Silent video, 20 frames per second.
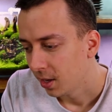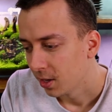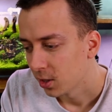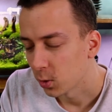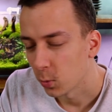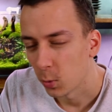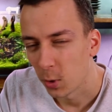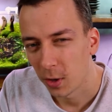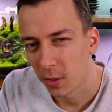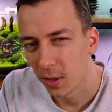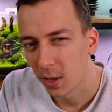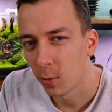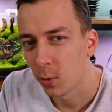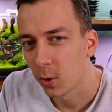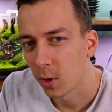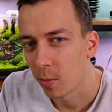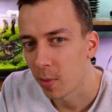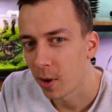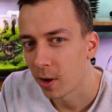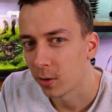So I think
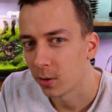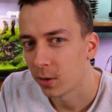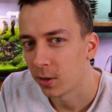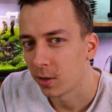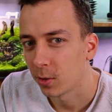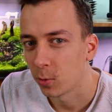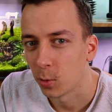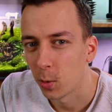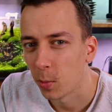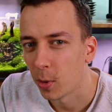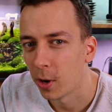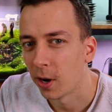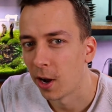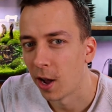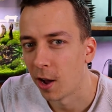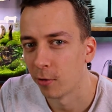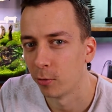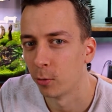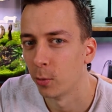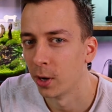we're about
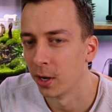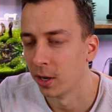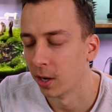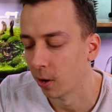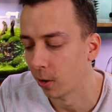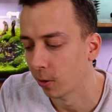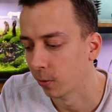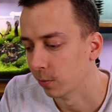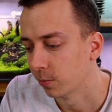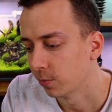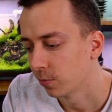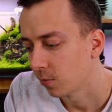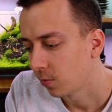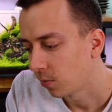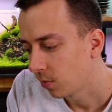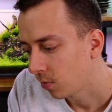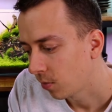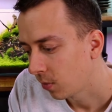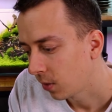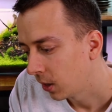halfway now.
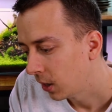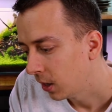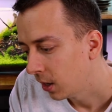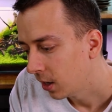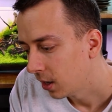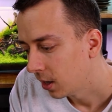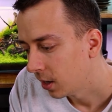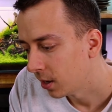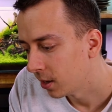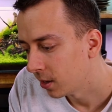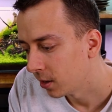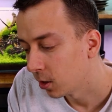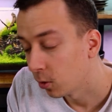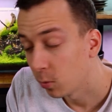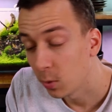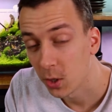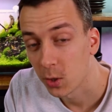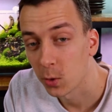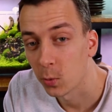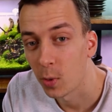And the
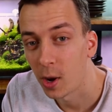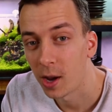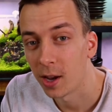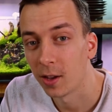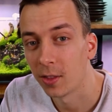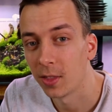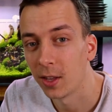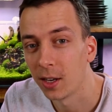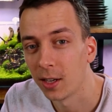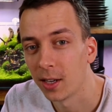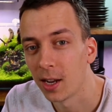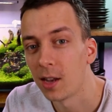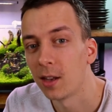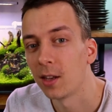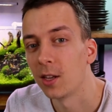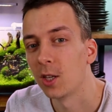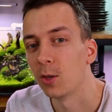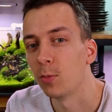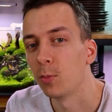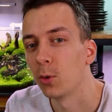reason why I think that
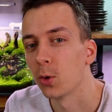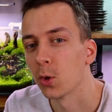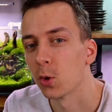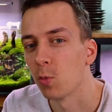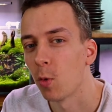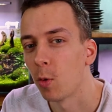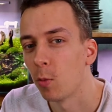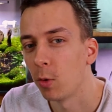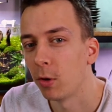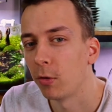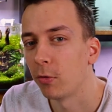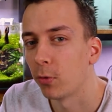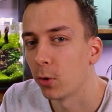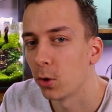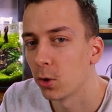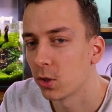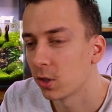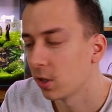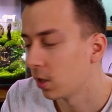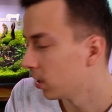is because when we
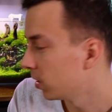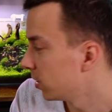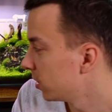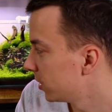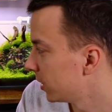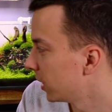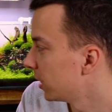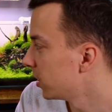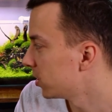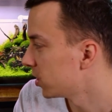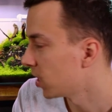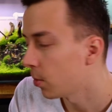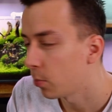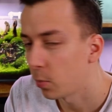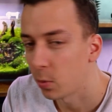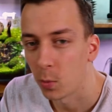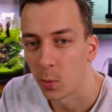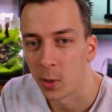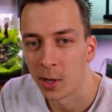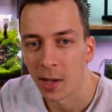first set this
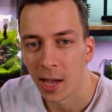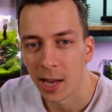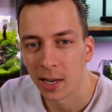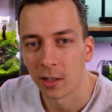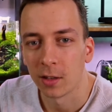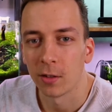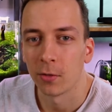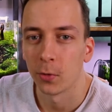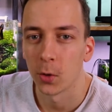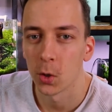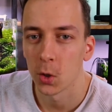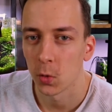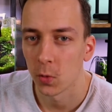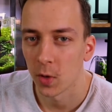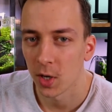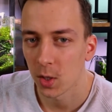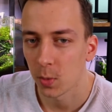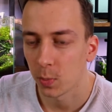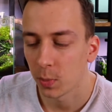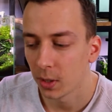up, when I added the first
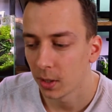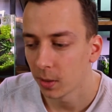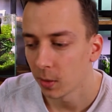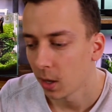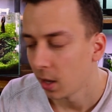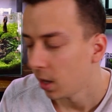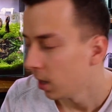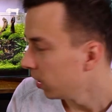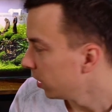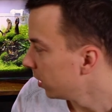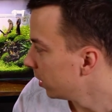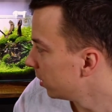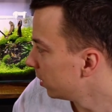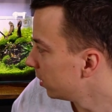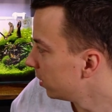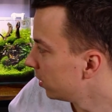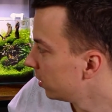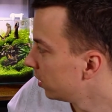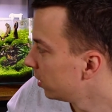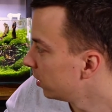recipe,
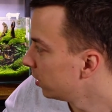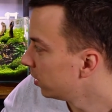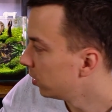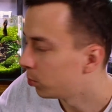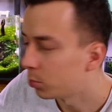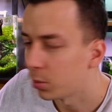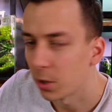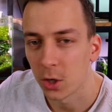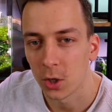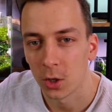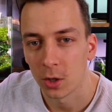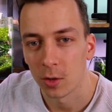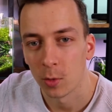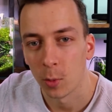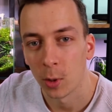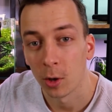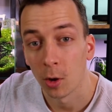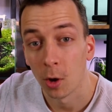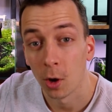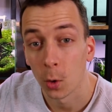the pressure
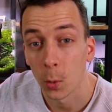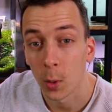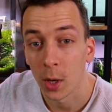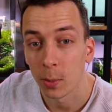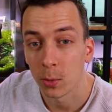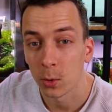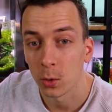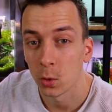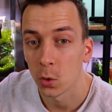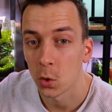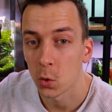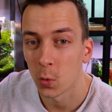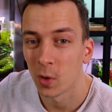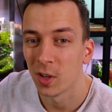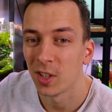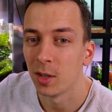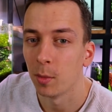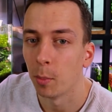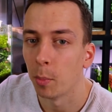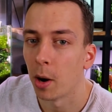went all the way up to
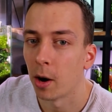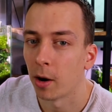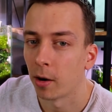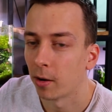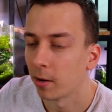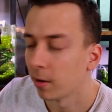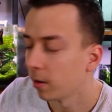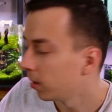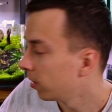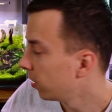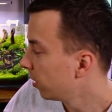20 bar.